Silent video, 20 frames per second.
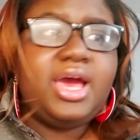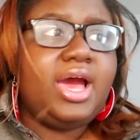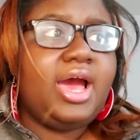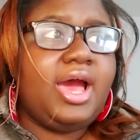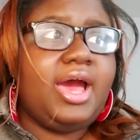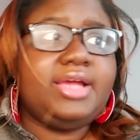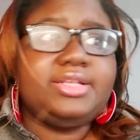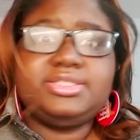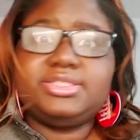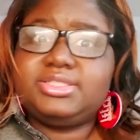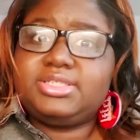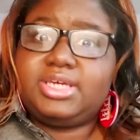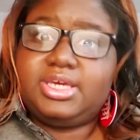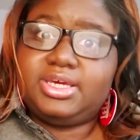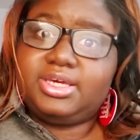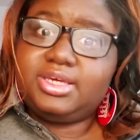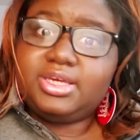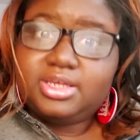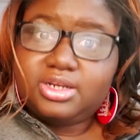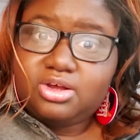I just
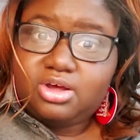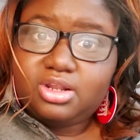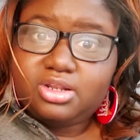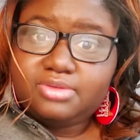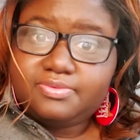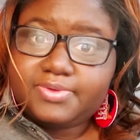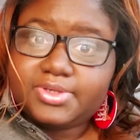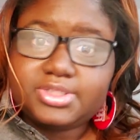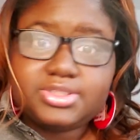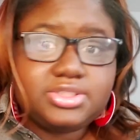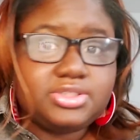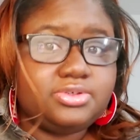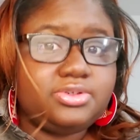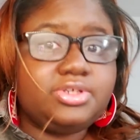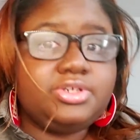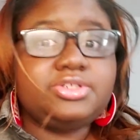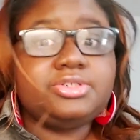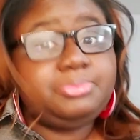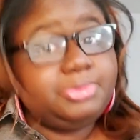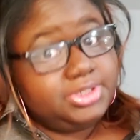can't get all of it. So
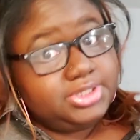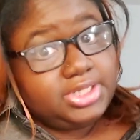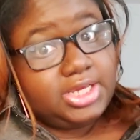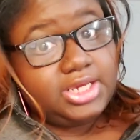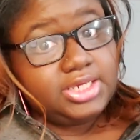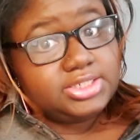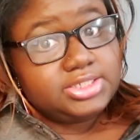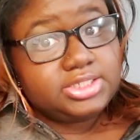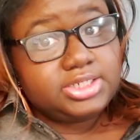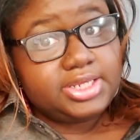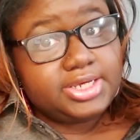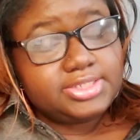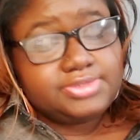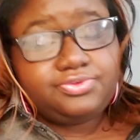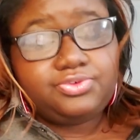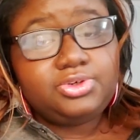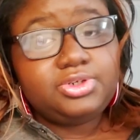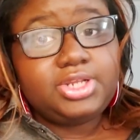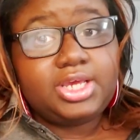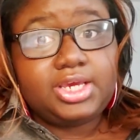there's been days, the last
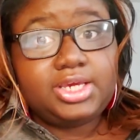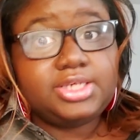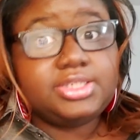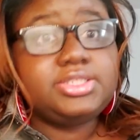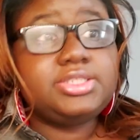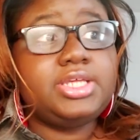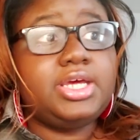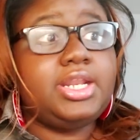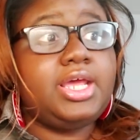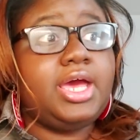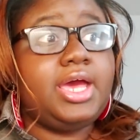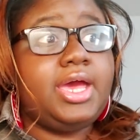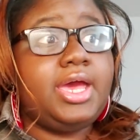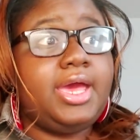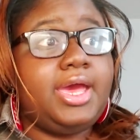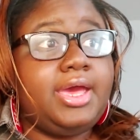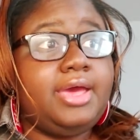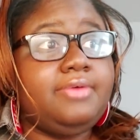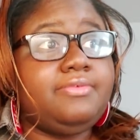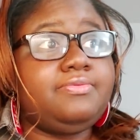few days, that I
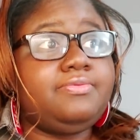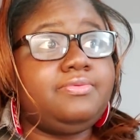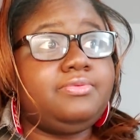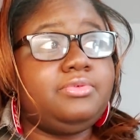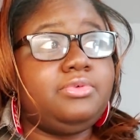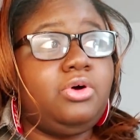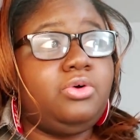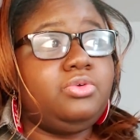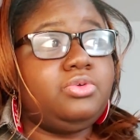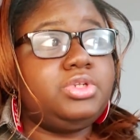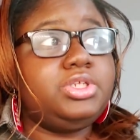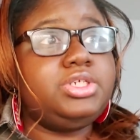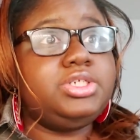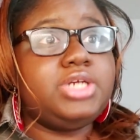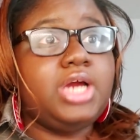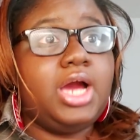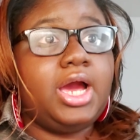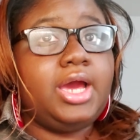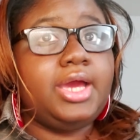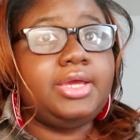have only
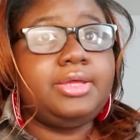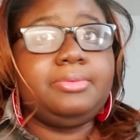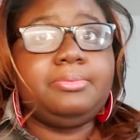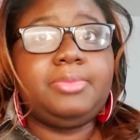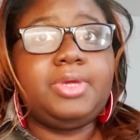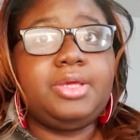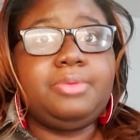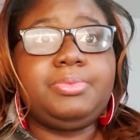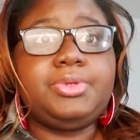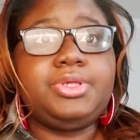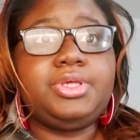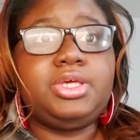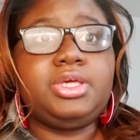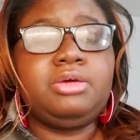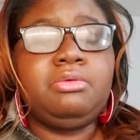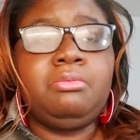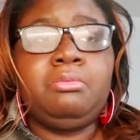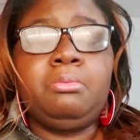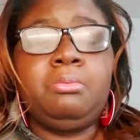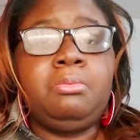gotten maybe
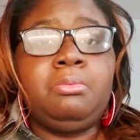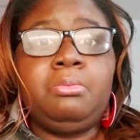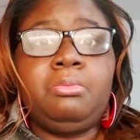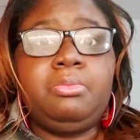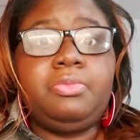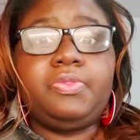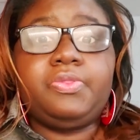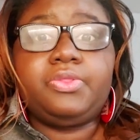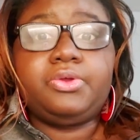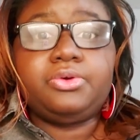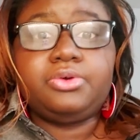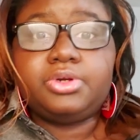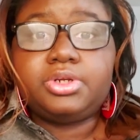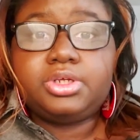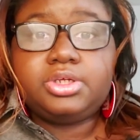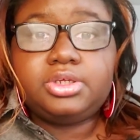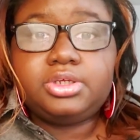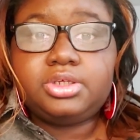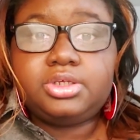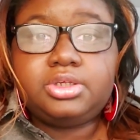
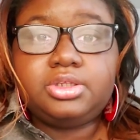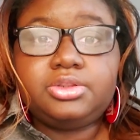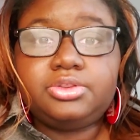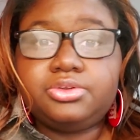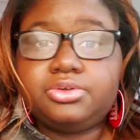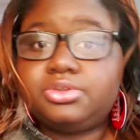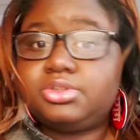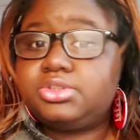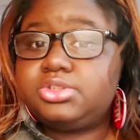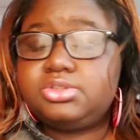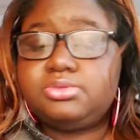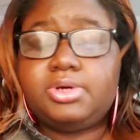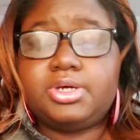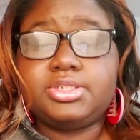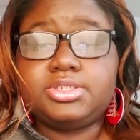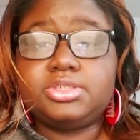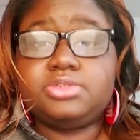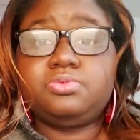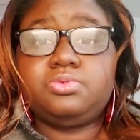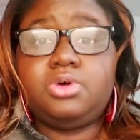32
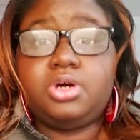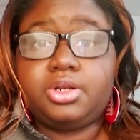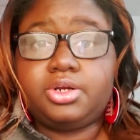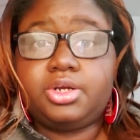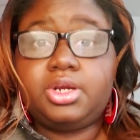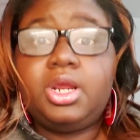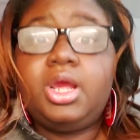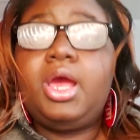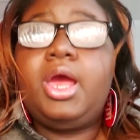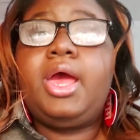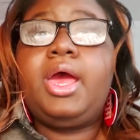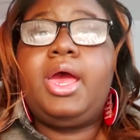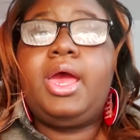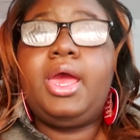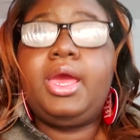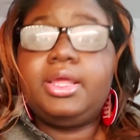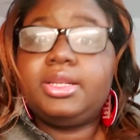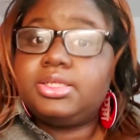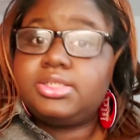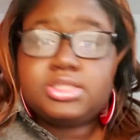ounces of water.
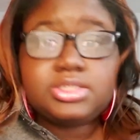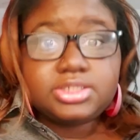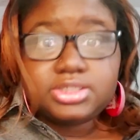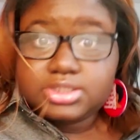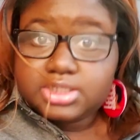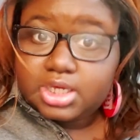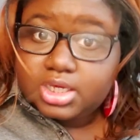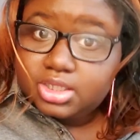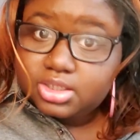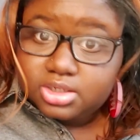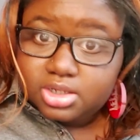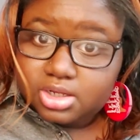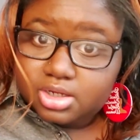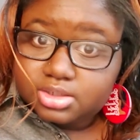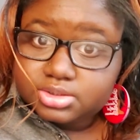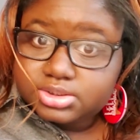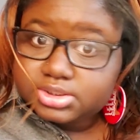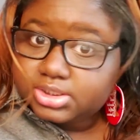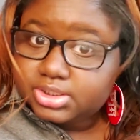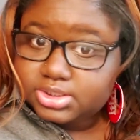And it doesn't take
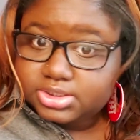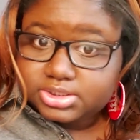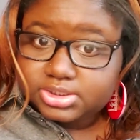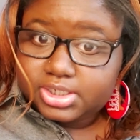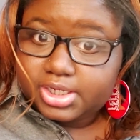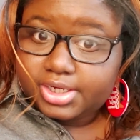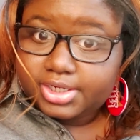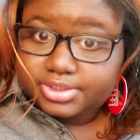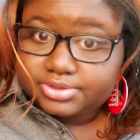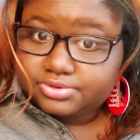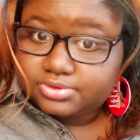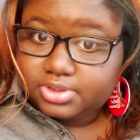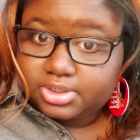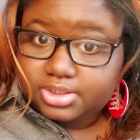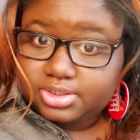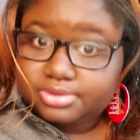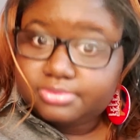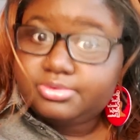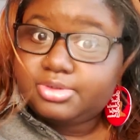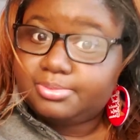long to get
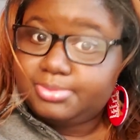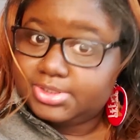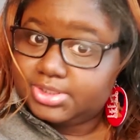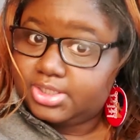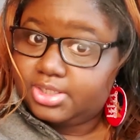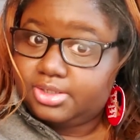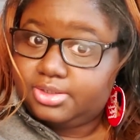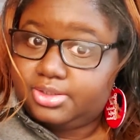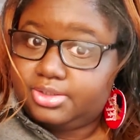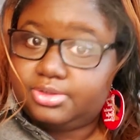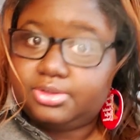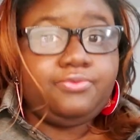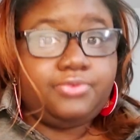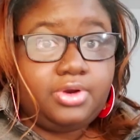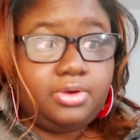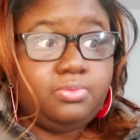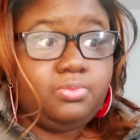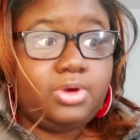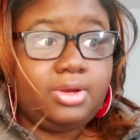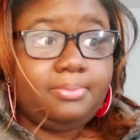dehydrated, let me tell you.
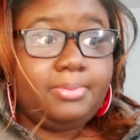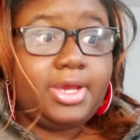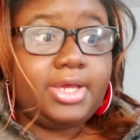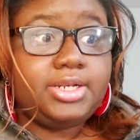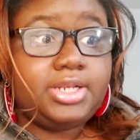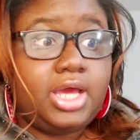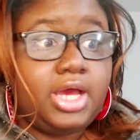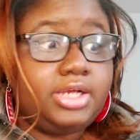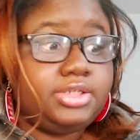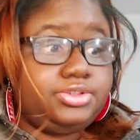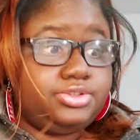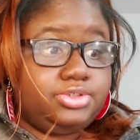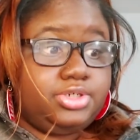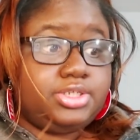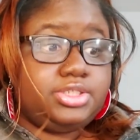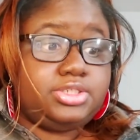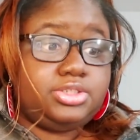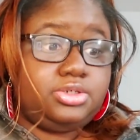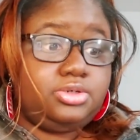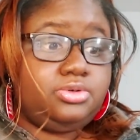From what my doctor
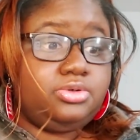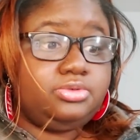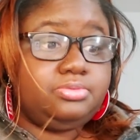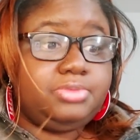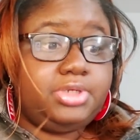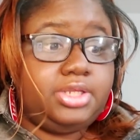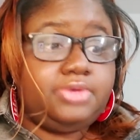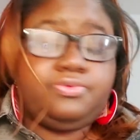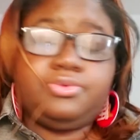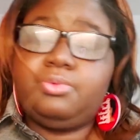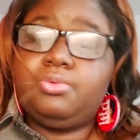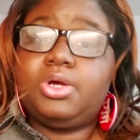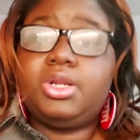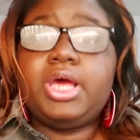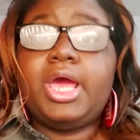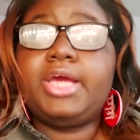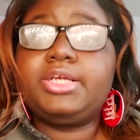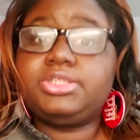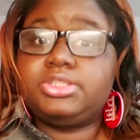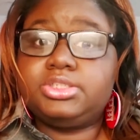has told me, and from what
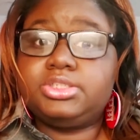I